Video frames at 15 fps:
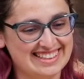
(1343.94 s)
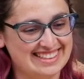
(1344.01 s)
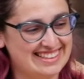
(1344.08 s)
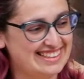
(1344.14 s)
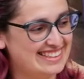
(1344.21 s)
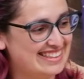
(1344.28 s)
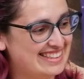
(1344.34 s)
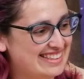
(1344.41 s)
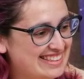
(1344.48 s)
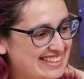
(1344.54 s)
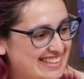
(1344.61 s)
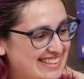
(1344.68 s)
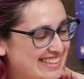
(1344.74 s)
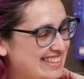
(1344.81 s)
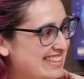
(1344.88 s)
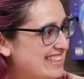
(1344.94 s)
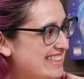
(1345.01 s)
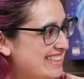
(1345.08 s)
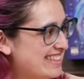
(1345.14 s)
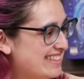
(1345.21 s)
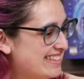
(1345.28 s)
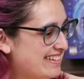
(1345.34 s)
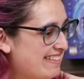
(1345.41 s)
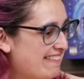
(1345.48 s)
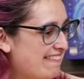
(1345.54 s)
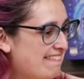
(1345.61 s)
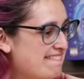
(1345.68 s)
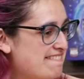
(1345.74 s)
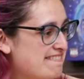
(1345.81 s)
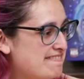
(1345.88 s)

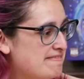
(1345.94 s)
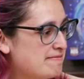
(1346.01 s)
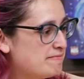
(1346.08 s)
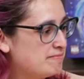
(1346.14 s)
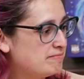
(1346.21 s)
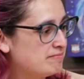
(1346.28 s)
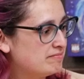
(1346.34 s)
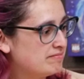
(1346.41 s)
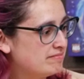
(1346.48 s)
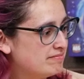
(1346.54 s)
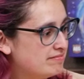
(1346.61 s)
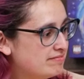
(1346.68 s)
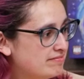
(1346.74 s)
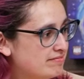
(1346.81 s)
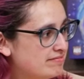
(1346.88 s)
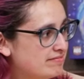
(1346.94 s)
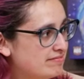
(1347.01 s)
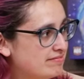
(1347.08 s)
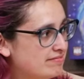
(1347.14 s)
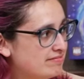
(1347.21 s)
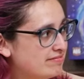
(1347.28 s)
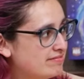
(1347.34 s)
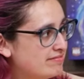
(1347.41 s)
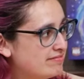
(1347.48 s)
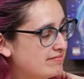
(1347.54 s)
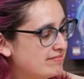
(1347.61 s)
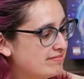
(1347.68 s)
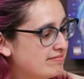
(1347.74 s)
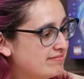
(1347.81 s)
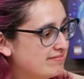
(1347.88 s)

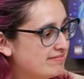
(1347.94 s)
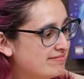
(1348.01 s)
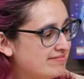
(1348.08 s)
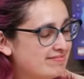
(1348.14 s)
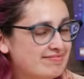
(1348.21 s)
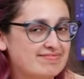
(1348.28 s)
[no speech]